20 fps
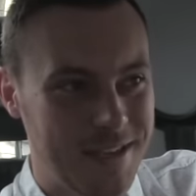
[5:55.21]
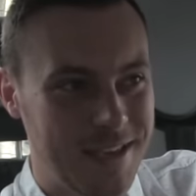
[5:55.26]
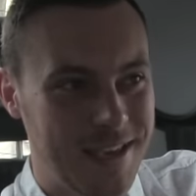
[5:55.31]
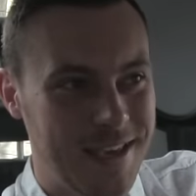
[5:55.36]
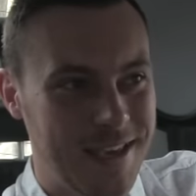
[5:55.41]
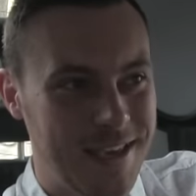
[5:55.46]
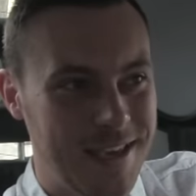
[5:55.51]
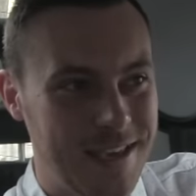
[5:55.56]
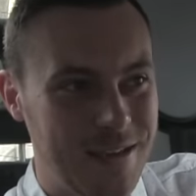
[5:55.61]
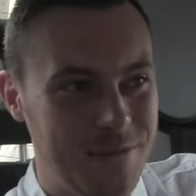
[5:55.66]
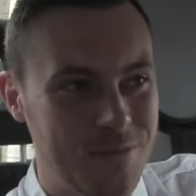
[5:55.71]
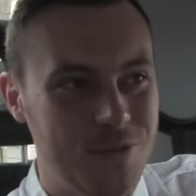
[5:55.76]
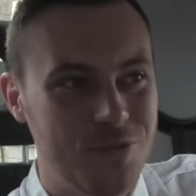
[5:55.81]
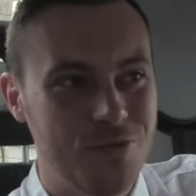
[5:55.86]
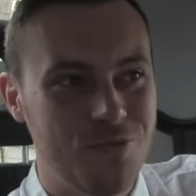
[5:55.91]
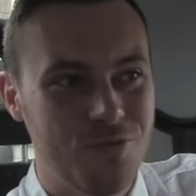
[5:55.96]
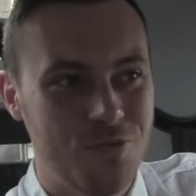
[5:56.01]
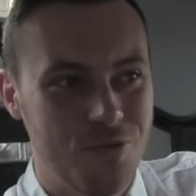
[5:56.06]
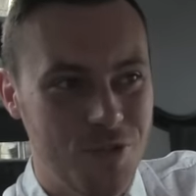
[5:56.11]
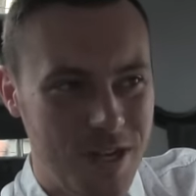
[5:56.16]
It
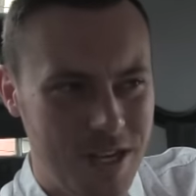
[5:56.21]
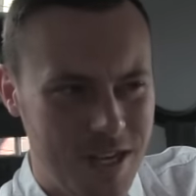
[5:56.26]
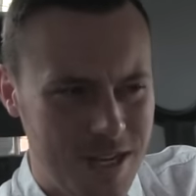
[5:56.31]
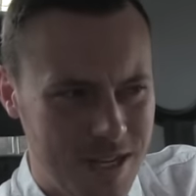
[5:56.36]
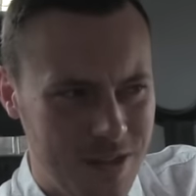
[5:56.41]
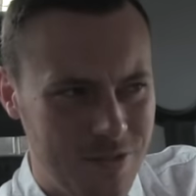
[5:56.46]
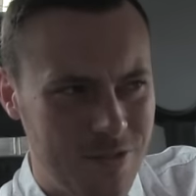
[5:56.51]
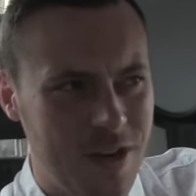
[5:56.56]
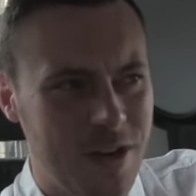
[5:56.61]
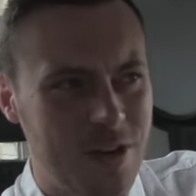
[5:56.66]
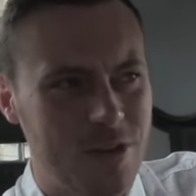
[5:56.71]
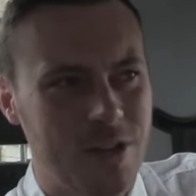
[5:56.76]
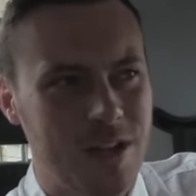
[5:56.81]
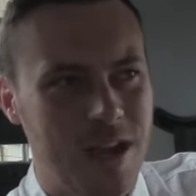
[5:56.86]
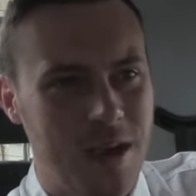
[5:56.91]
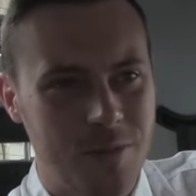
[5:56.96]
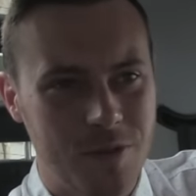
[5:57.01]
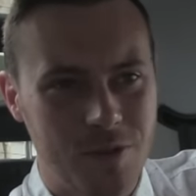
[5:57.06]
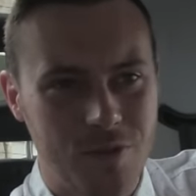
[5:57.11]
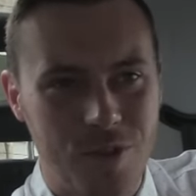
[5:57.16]
was really, really good
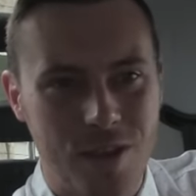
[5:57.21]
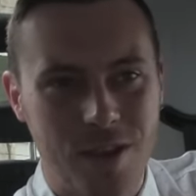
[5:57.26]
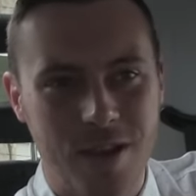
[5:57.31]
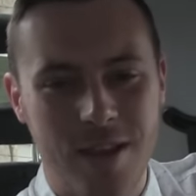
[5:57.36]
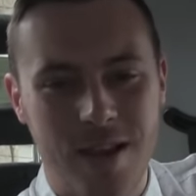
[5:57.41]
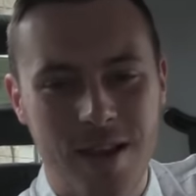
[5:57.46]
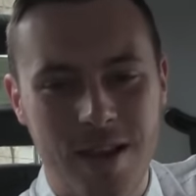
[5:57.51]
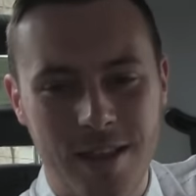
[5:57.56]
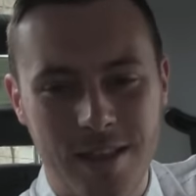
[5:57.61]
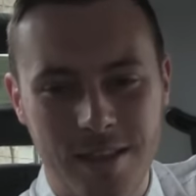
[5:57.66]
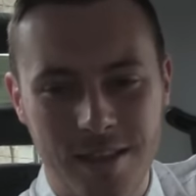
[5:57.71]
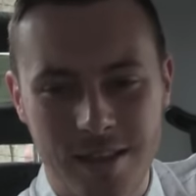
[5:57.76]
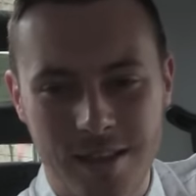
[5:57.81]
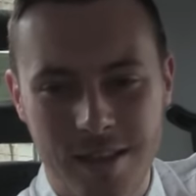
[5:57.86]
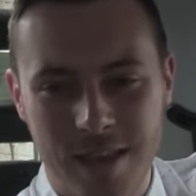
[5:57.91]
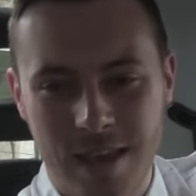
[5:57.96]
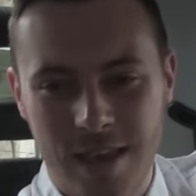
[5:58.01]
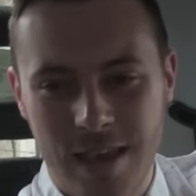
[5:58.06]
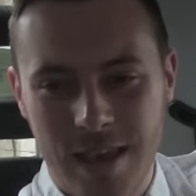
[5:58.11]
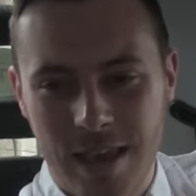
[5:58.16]
atmosphere, and
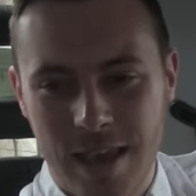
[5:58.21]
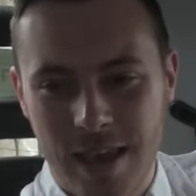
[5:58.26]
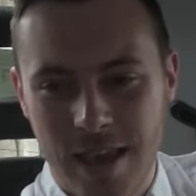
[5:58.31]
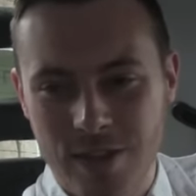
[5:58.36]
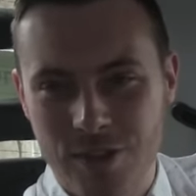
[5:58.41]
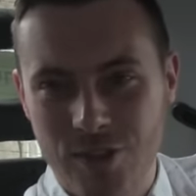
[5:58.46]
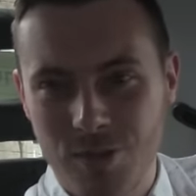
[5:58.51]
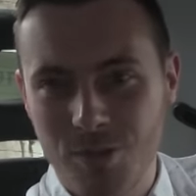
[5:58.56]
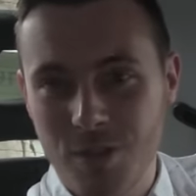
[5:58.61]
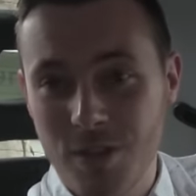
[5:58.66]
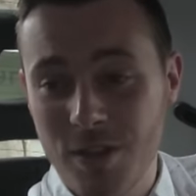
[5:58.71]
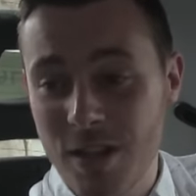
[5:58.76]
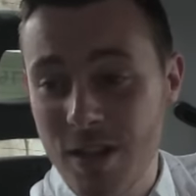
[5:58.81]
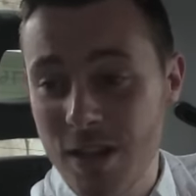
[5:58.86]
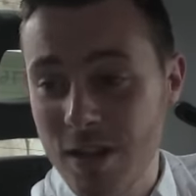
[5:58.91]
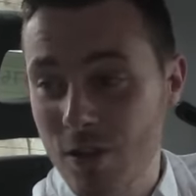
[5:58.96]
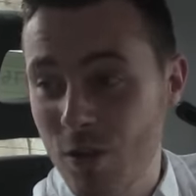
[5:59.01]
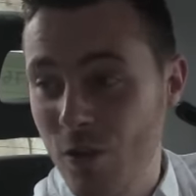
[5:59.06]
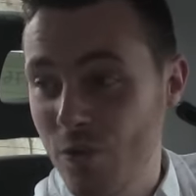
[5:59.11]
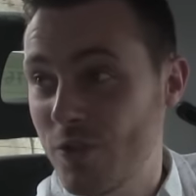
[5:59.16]
something that
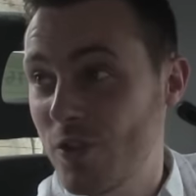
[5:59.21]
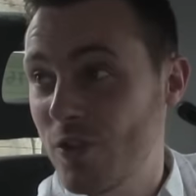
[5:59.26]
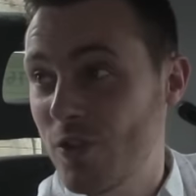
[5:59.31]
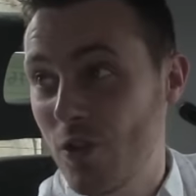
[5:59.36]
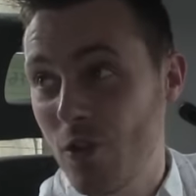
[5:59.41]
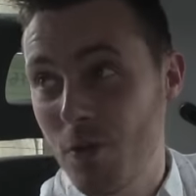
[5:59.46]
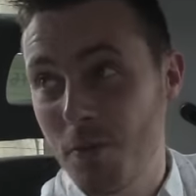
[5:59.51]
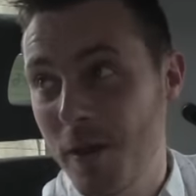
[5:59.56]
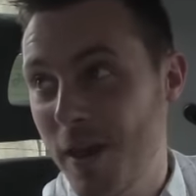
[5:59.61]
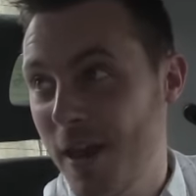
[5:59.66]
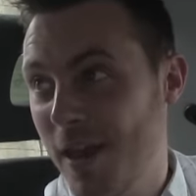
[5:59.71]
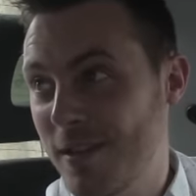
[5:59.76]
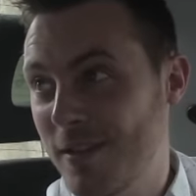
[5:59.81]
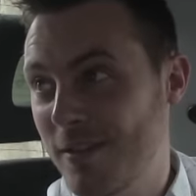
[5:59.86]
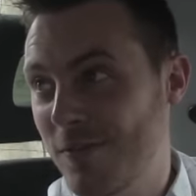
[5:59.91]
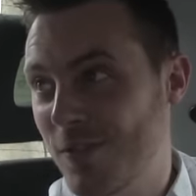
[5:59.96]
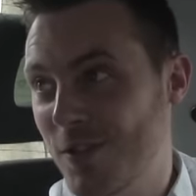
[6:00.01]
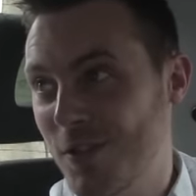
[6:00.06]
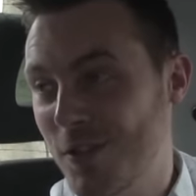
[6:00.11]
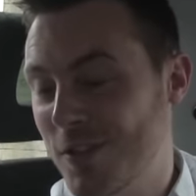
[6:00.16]
I'd love to do up ahead
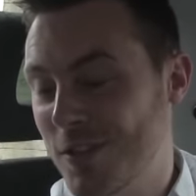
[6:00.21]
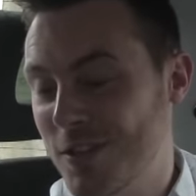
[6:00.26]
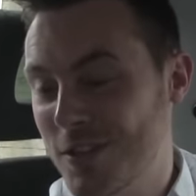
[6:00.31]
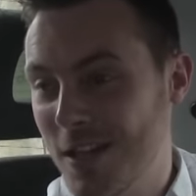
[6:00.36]
if I got the